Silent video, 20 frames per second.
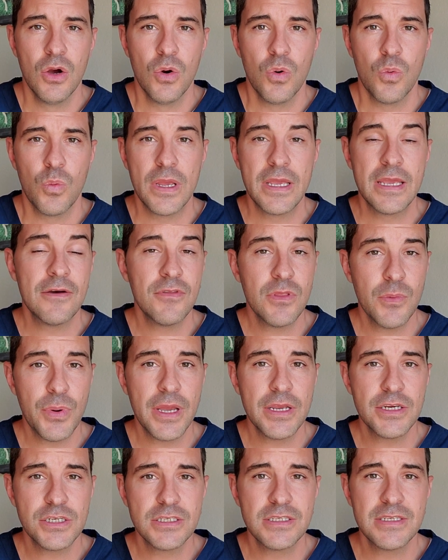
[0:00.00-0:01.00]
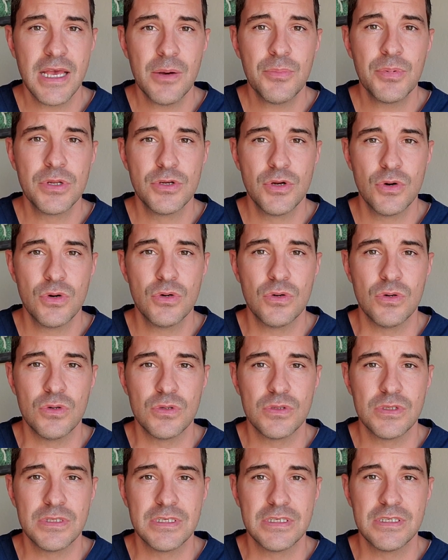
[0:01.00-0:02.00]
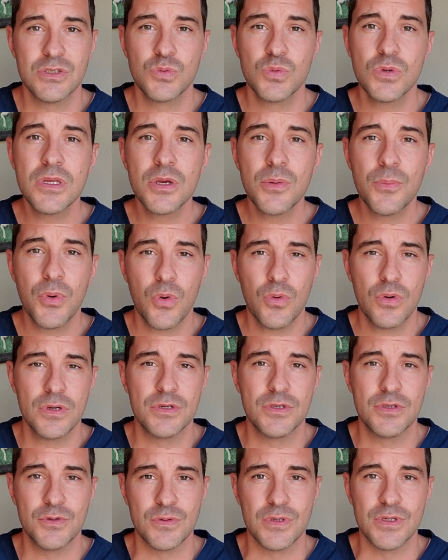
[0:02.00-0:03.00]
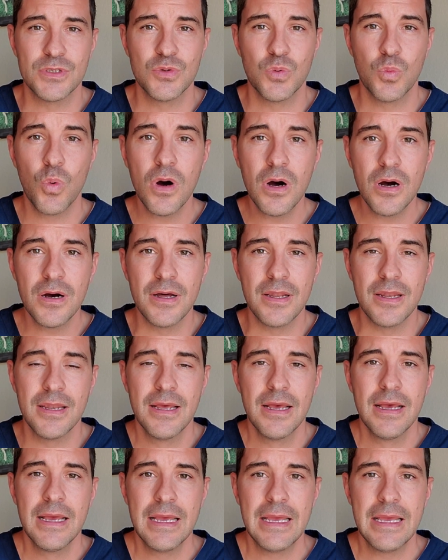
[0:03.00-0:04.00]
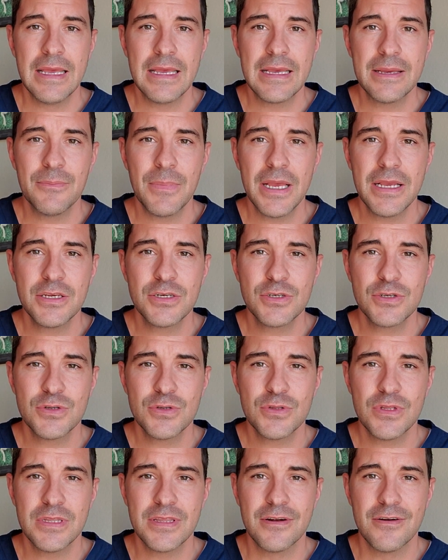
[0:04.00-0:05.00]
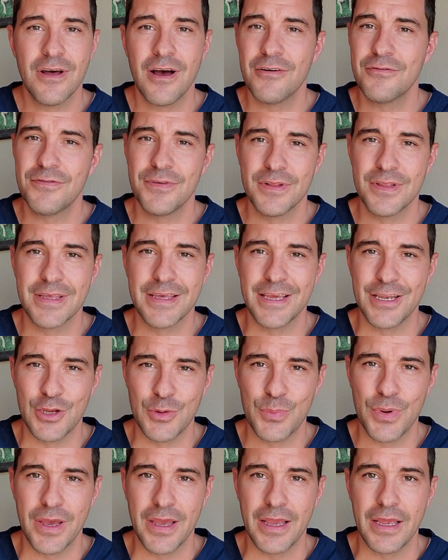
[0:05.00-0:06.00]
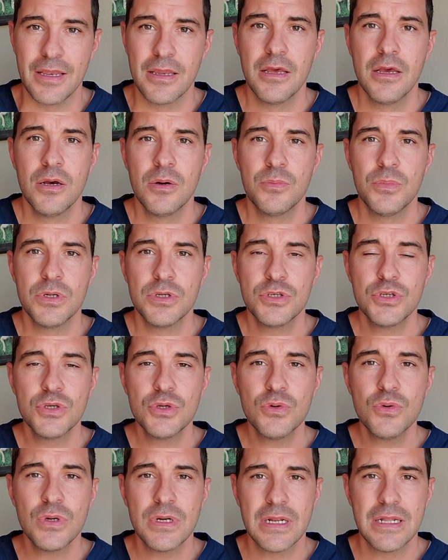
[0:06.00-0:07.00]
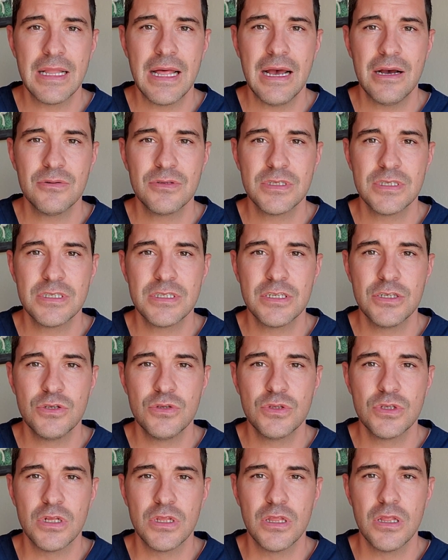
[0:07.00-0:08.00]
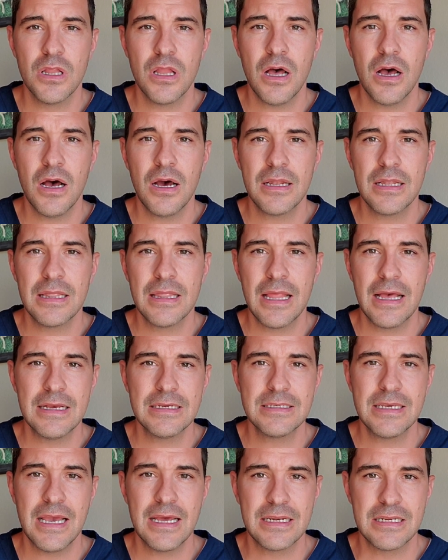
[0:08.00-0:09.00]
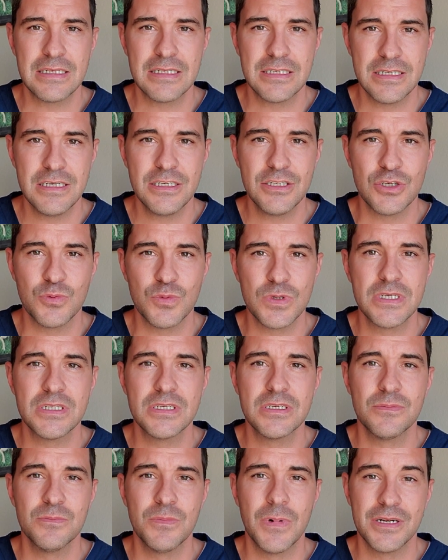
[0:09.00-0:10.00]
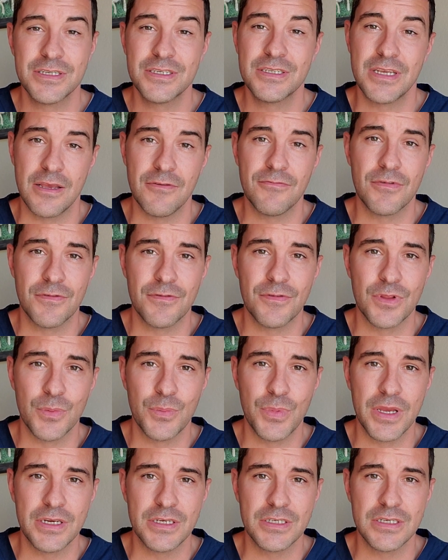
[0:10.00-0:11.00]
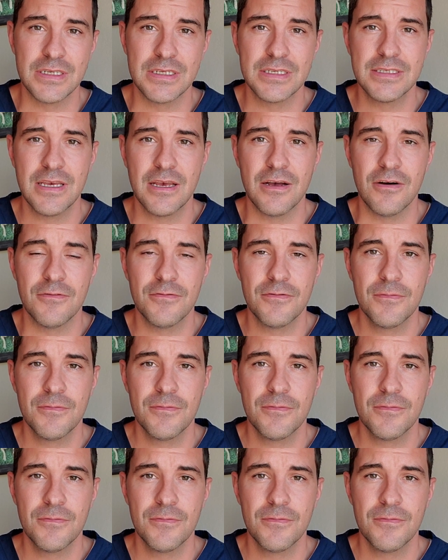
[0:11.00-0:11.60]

We give the patients epidurals. This is really important to us. 1, it makes sure that they're not feeling any pain. But 2, it allows us to use a lot less anesthesia, which is much safer for the patient itself.